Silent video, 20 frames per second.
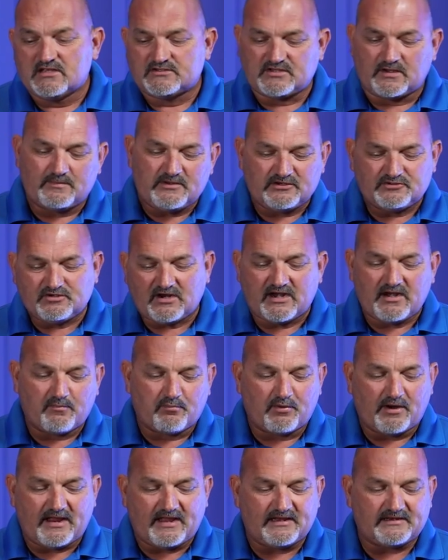So I'm going to try to
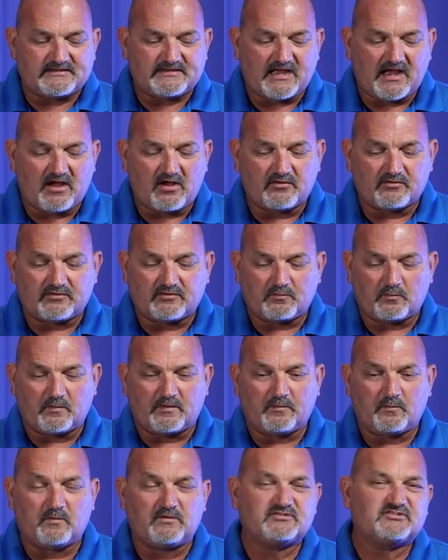break it down.
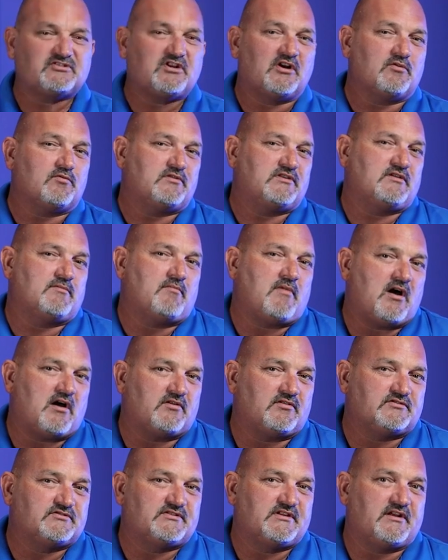We'll start with the
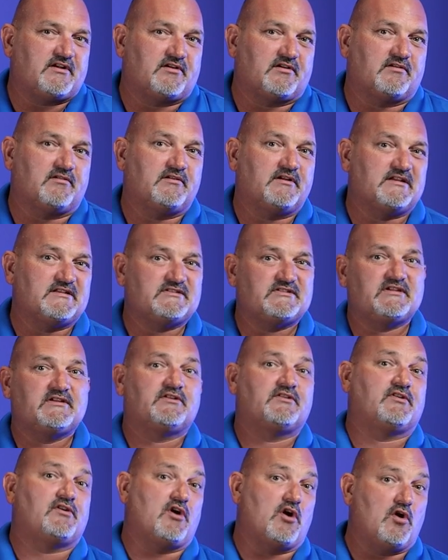models that are
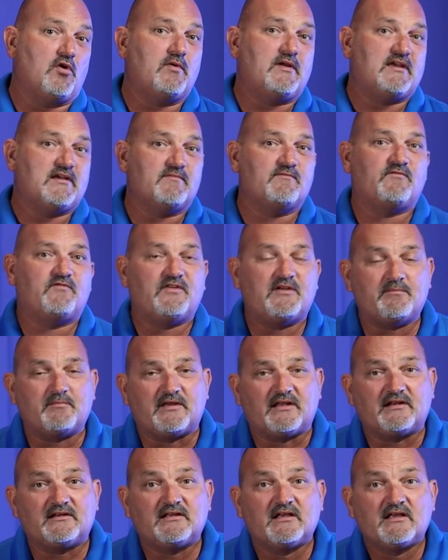considered OEM
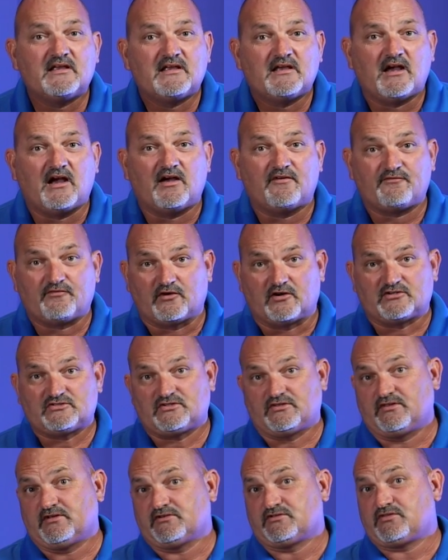fitment uh, first.
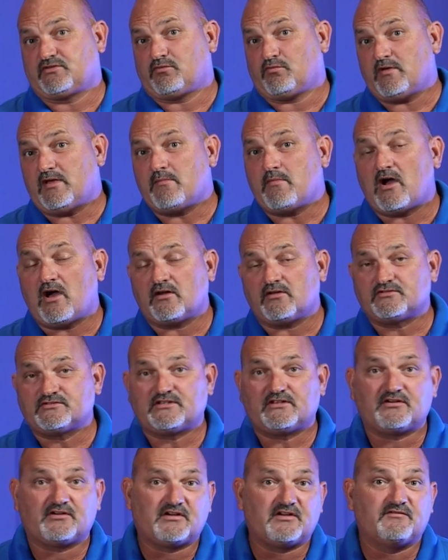So there's three models
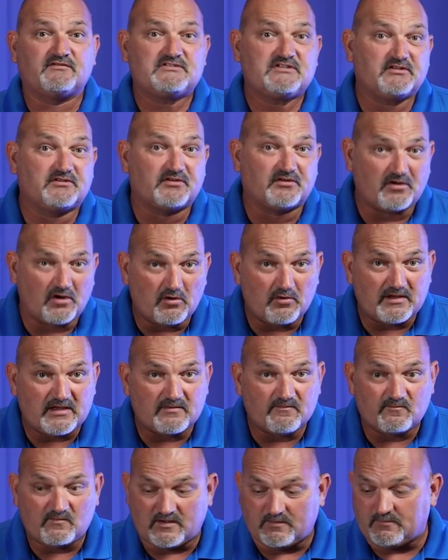that are considered
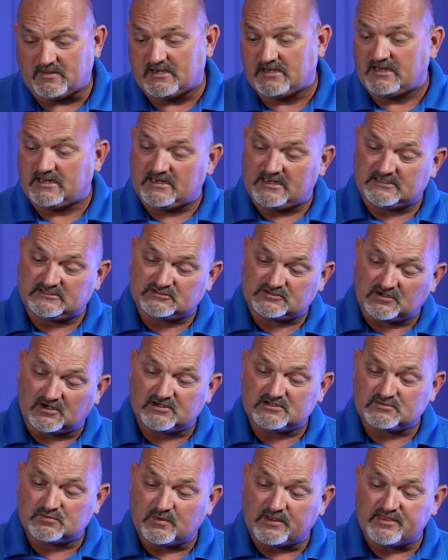OEM fitment, and it
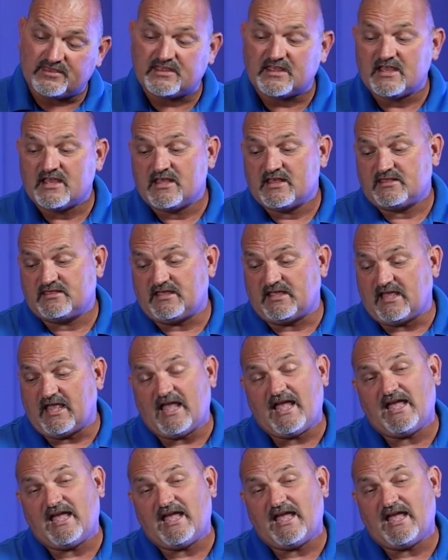starts with the